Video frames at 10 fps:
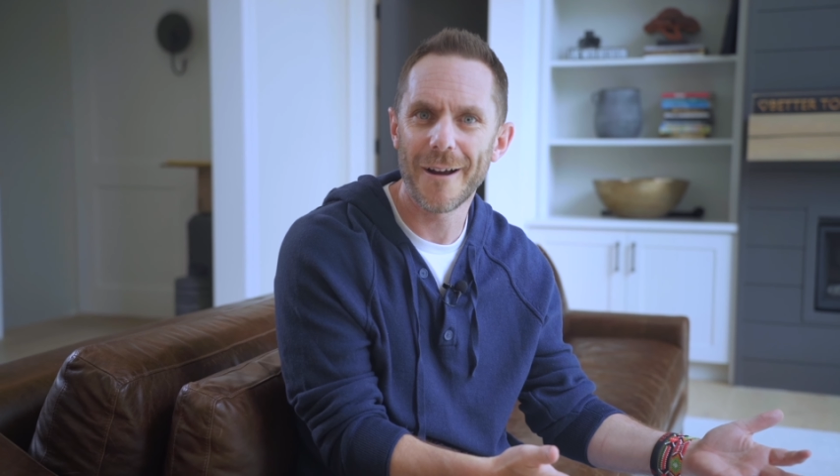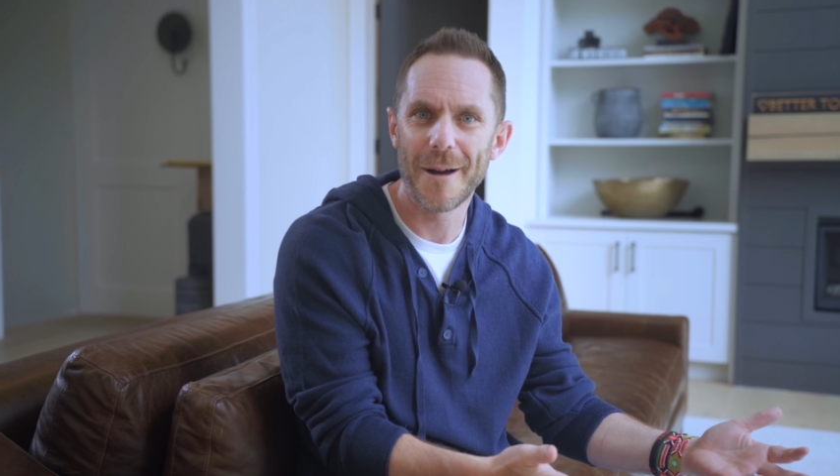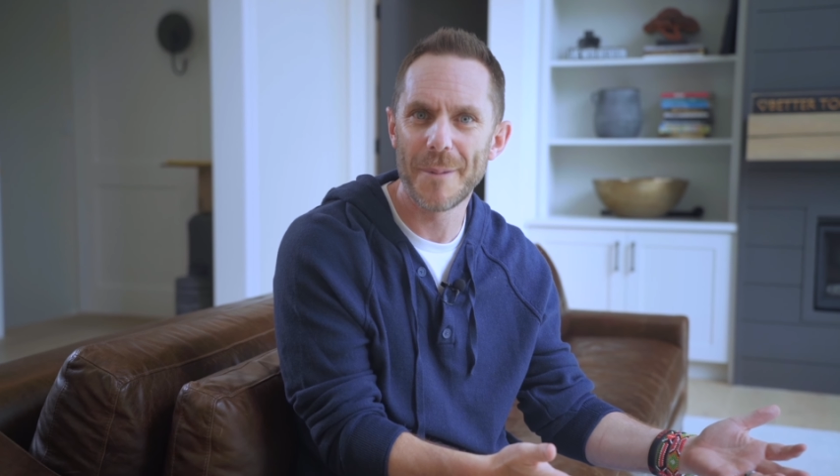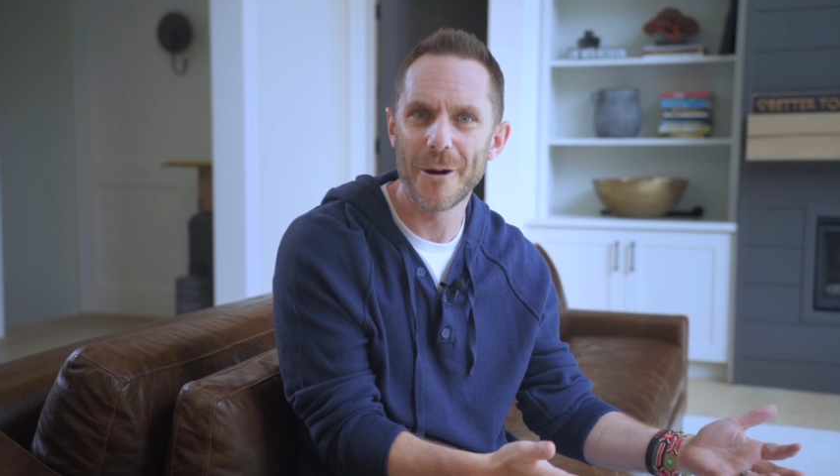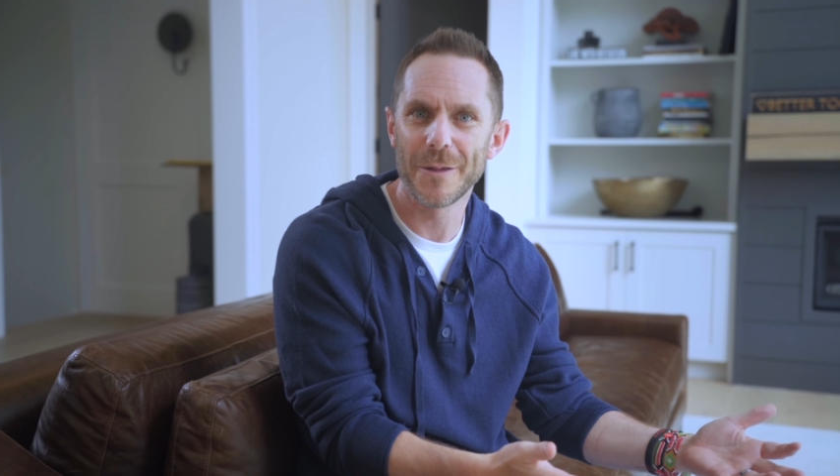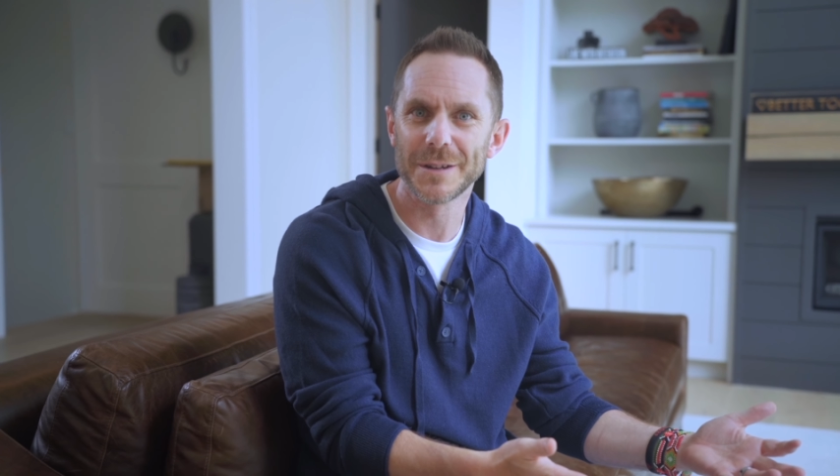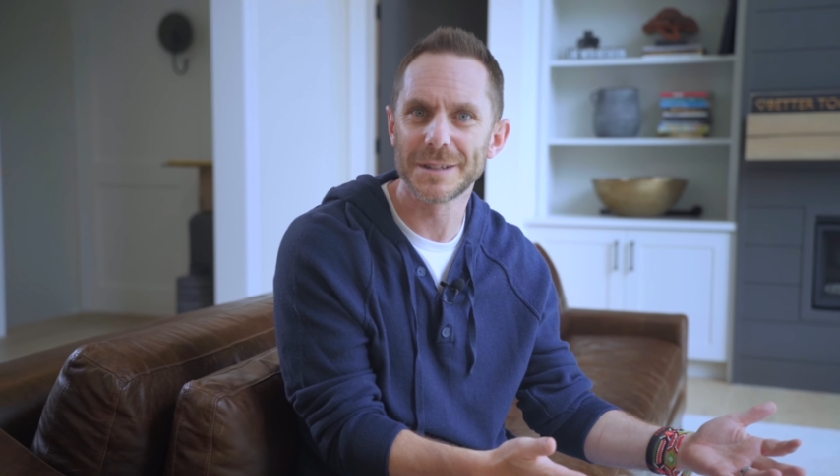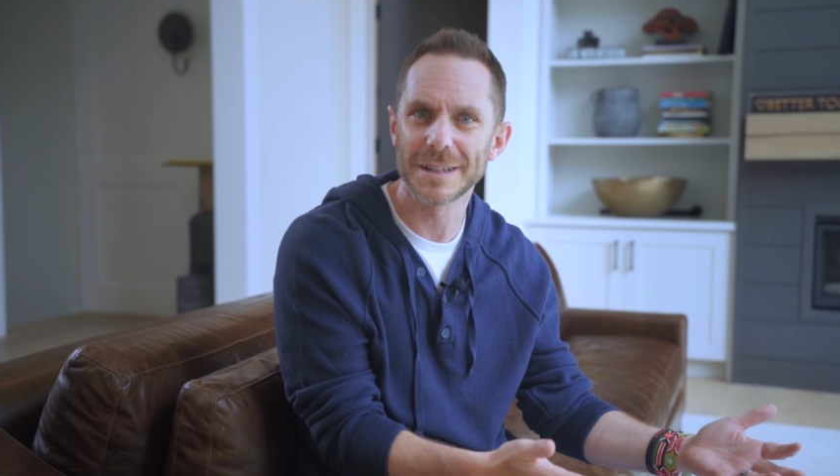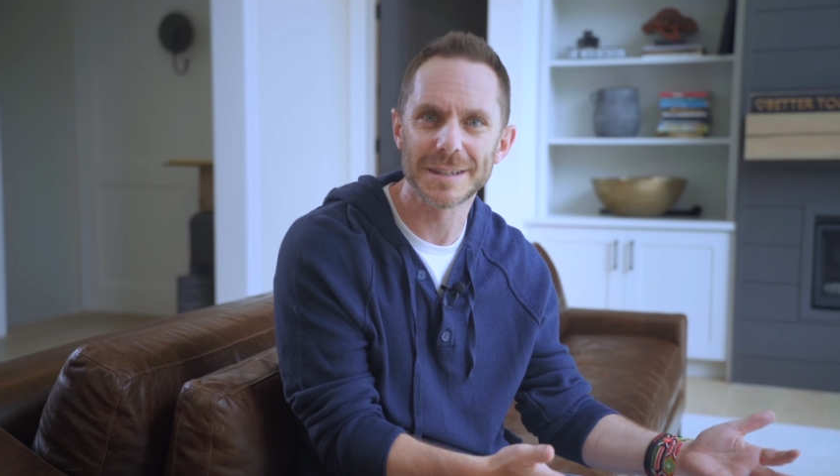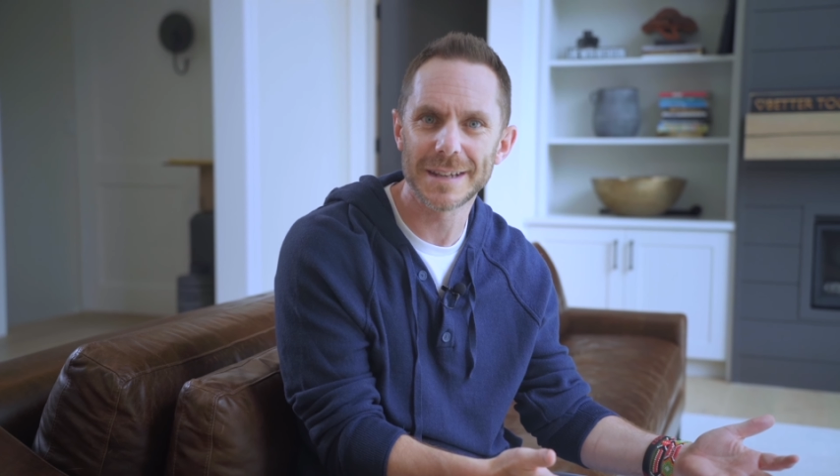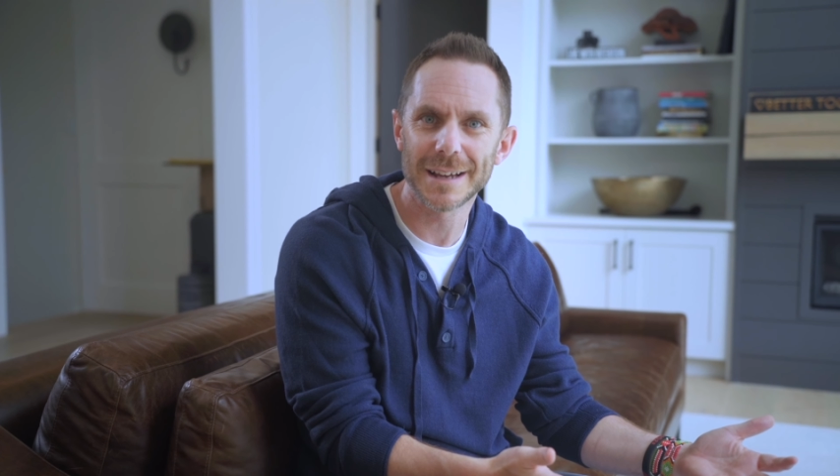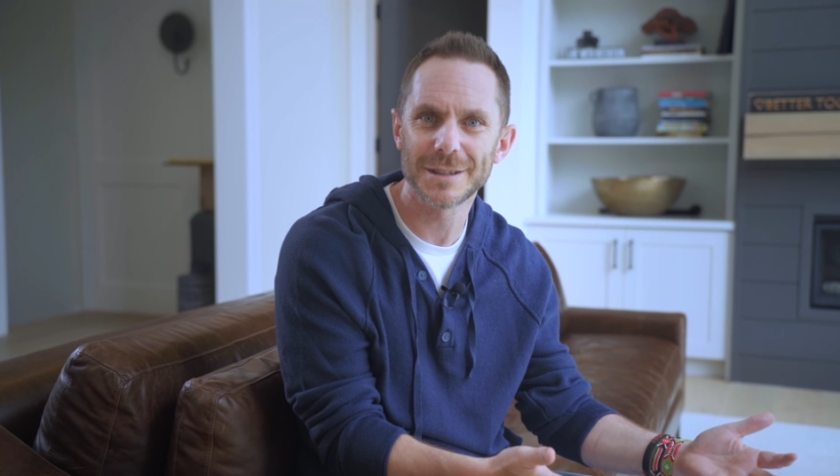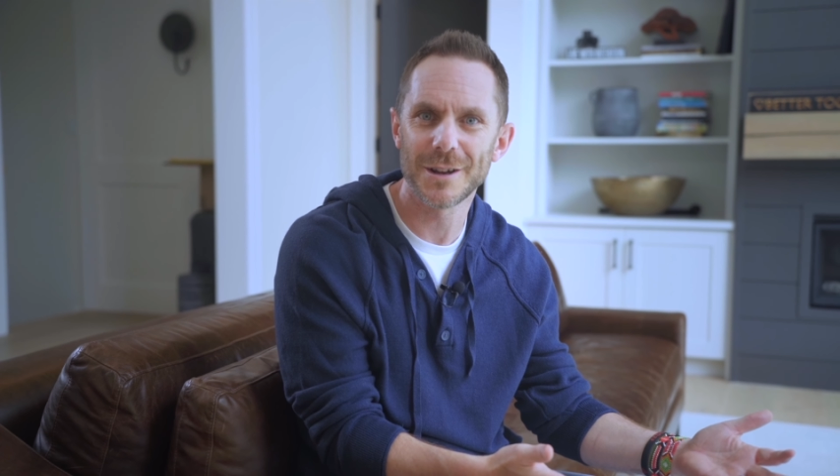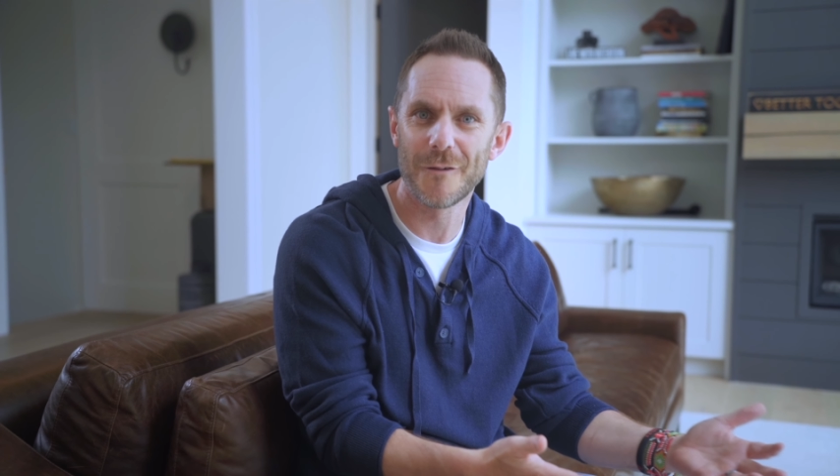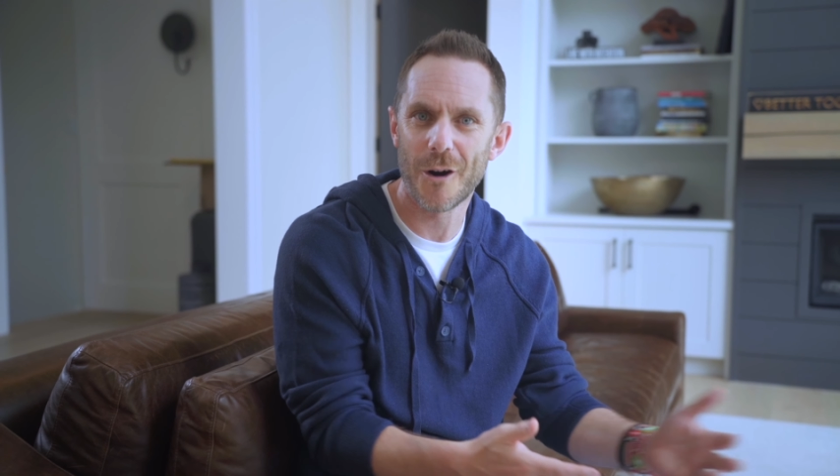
about the success of